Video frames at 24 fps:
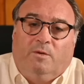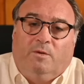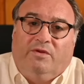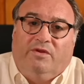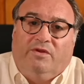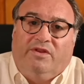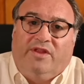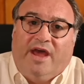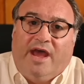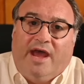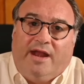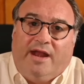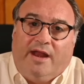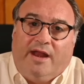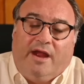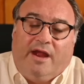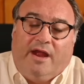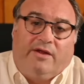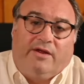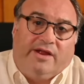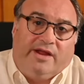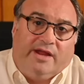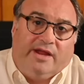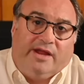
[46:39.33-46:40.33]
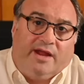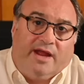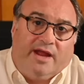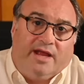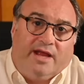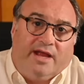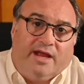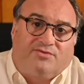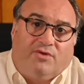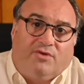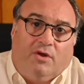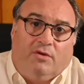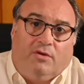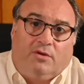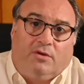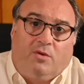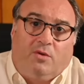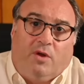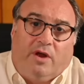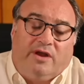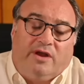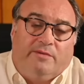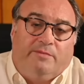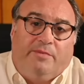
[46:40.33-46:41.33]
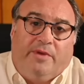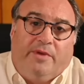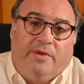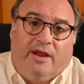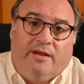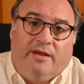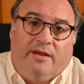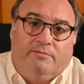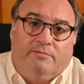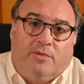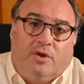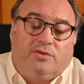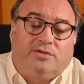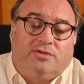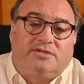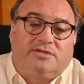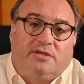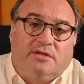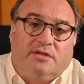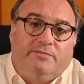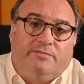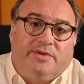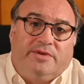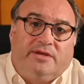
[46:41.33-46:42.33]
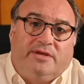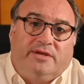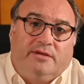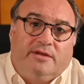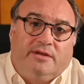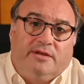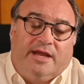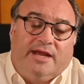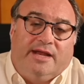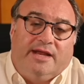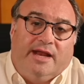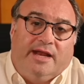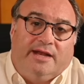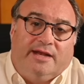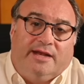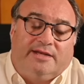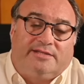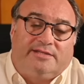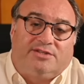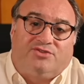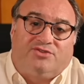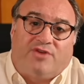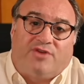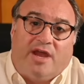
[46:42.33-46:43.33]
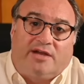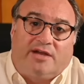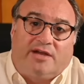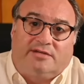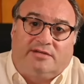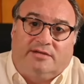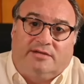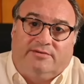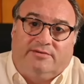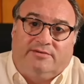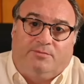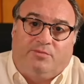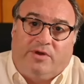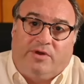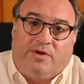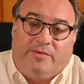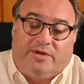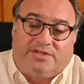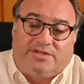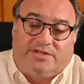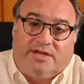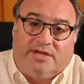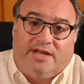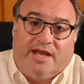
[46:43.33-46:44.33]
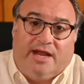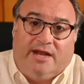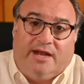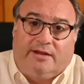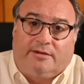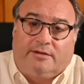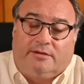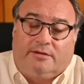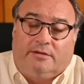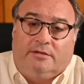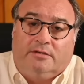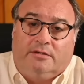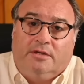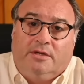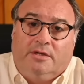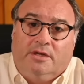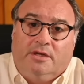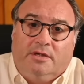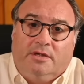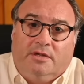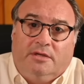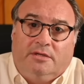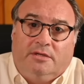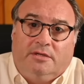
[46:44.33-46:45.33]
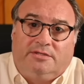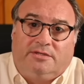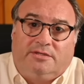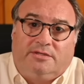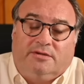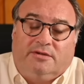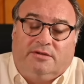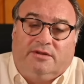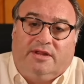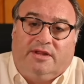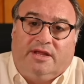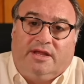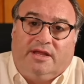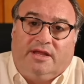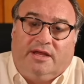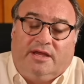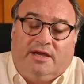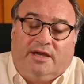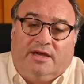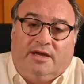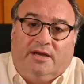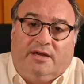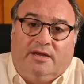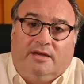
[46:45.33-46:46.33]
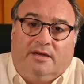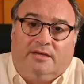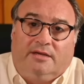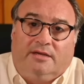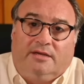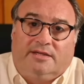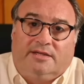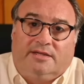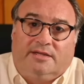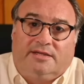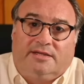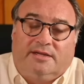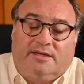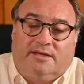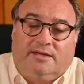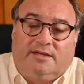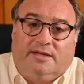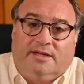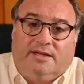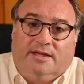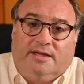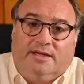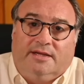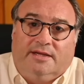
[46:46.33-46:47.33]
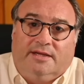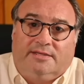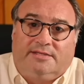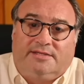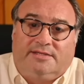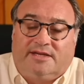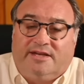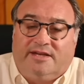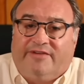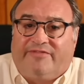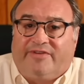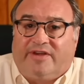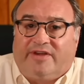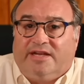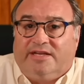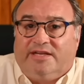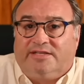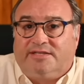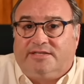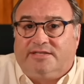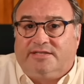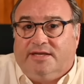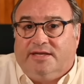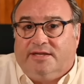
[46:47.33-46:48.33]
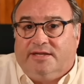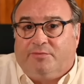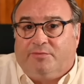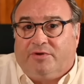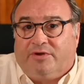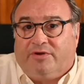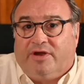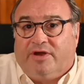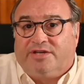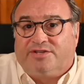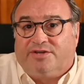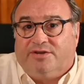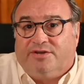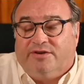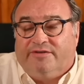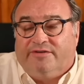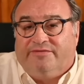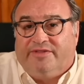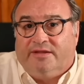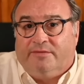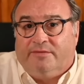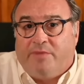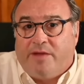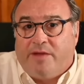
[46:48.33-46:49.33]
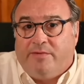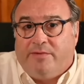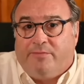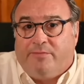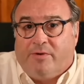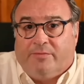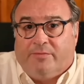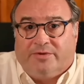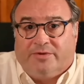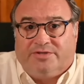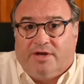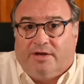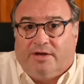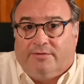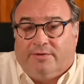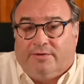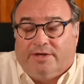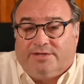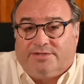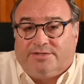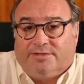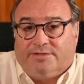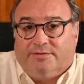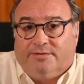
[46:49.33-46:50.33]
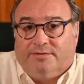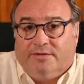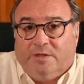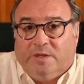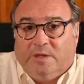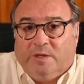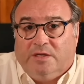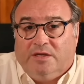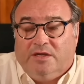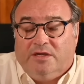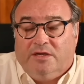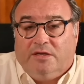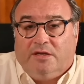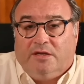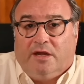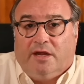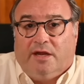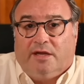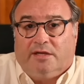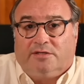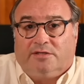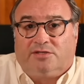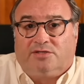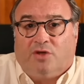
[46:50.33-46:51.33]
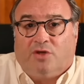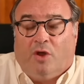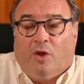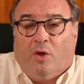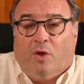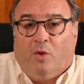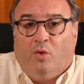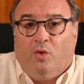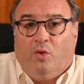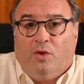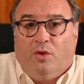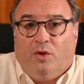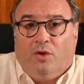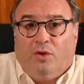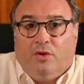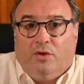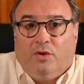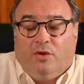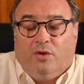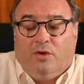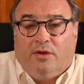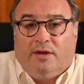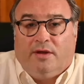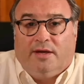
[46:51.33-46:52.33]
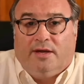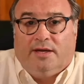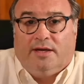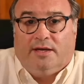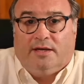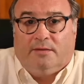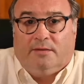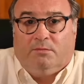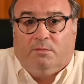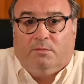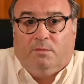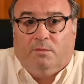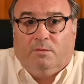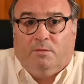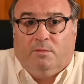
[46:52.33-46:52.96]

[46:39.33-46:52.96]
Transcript: That area has grown quite a bit, mostly be, and, and it's tracked pretty much identical to the uh, to the, the uh, significance and the progression of the baby boomer generation, and so uh,